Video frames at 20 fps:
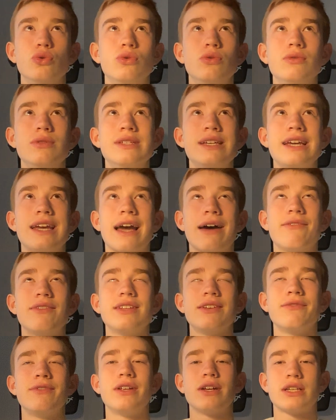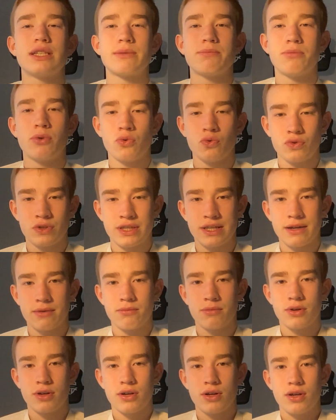they haven't even exposed
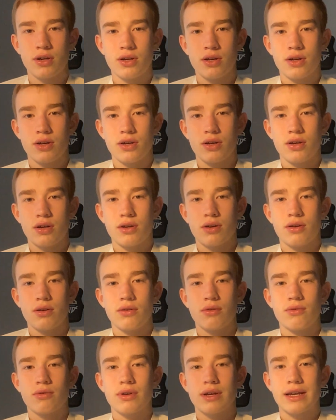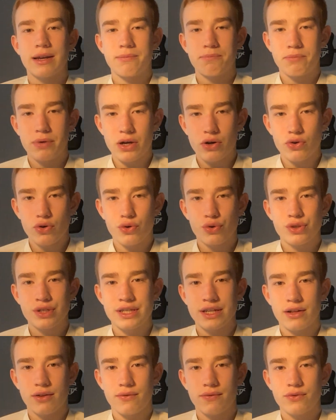them. Compare
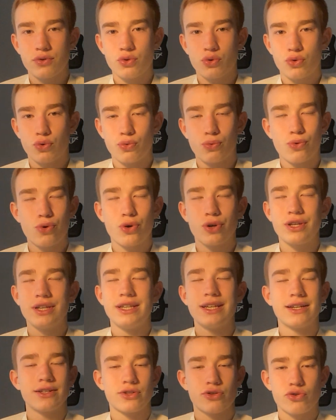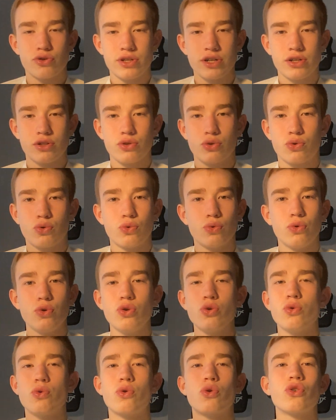yourself to who you were yesterday, to who
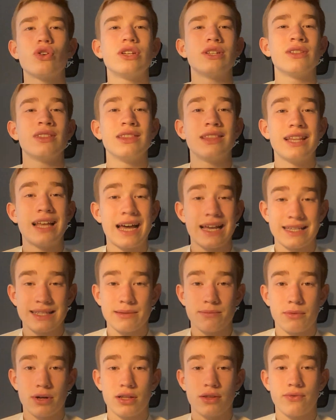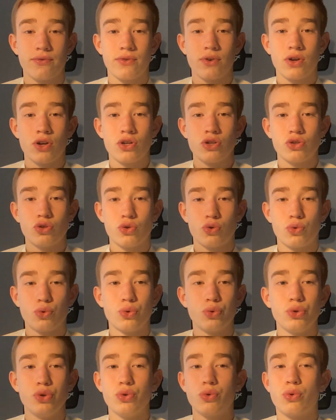you were last month, to
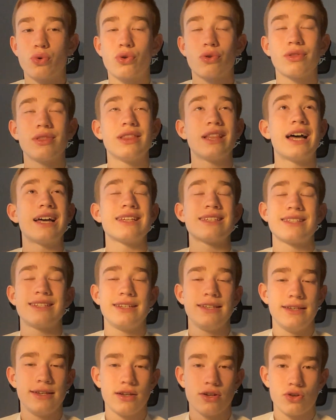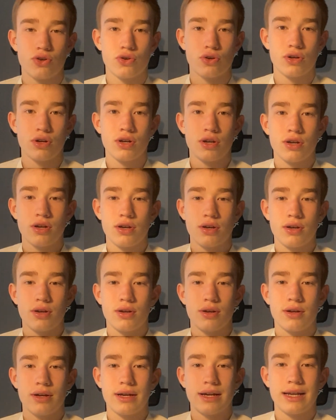who you were last year,
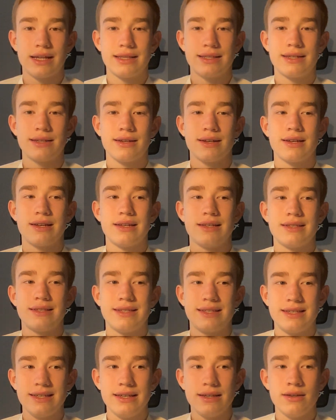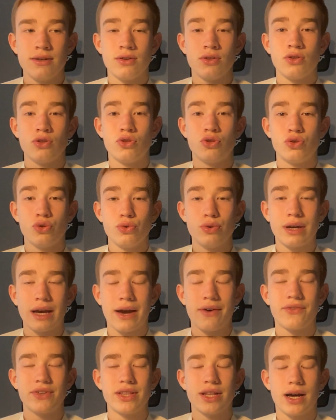and see, do you
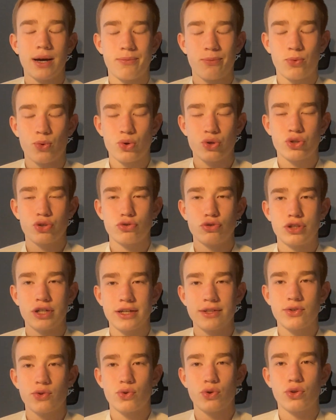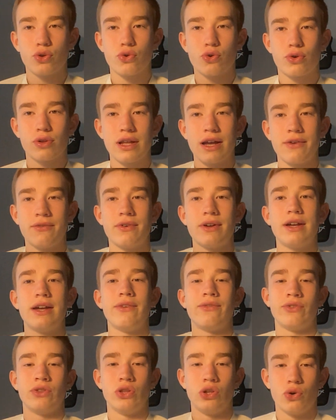have an upward trajectory in your life?
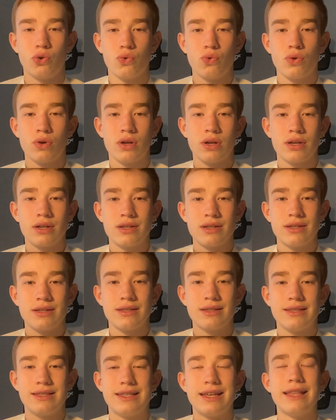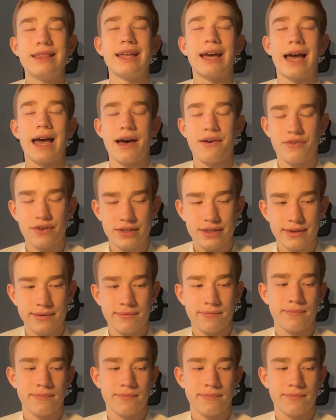If no, then have it.